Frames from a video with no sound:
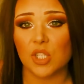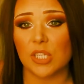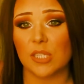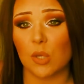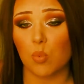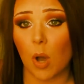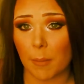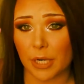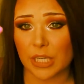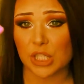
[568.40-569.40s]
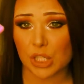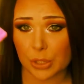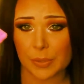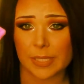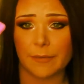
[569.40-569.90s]
She's the Walmart
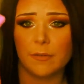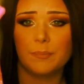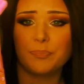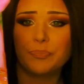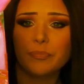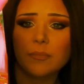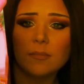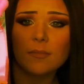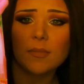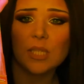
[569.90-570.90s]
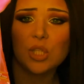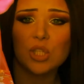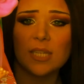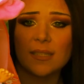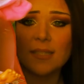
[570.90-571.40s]
exclusive.
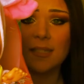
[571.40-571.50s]
She is